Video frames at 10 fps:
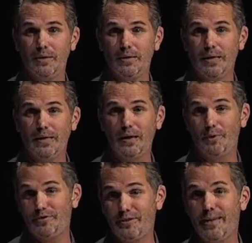And, and
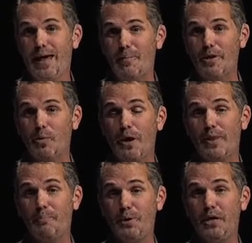we see that by the way
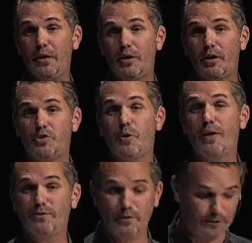that Peter
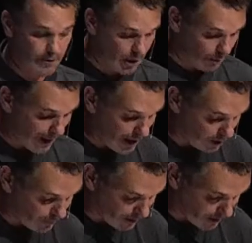addresses the
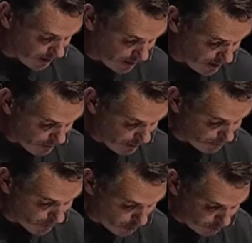crowd, but, but
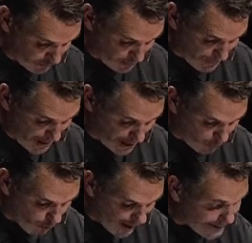mostly men
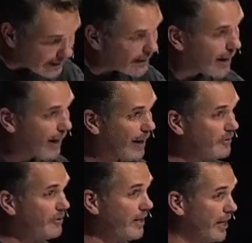
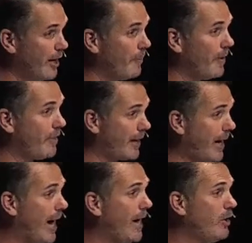recognize him, the
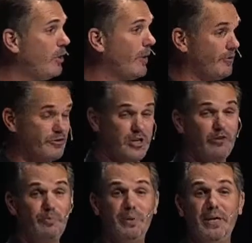guy who has
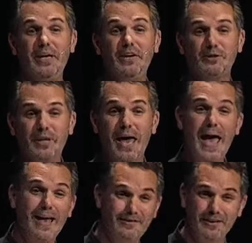just been healed,
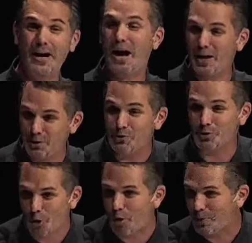as the guy who's
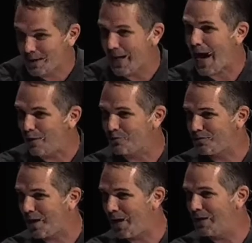normally
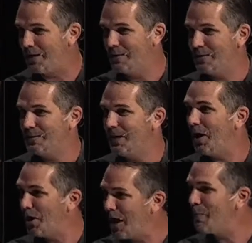outside,
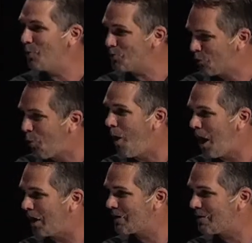unable to walk